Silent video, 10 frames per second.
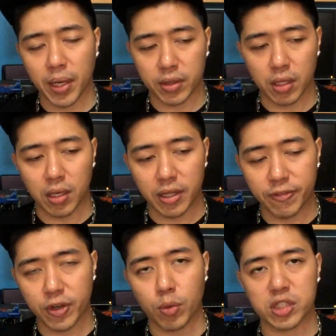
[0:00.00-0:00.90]
but the
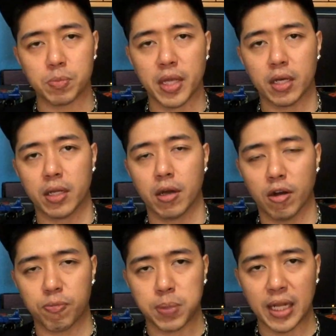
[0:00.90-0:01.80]
lever was made
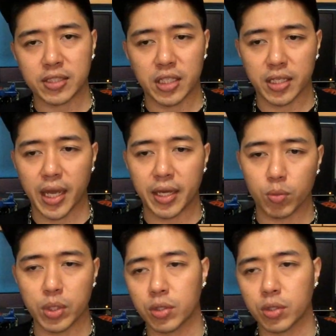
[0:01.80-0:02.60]
of plastic and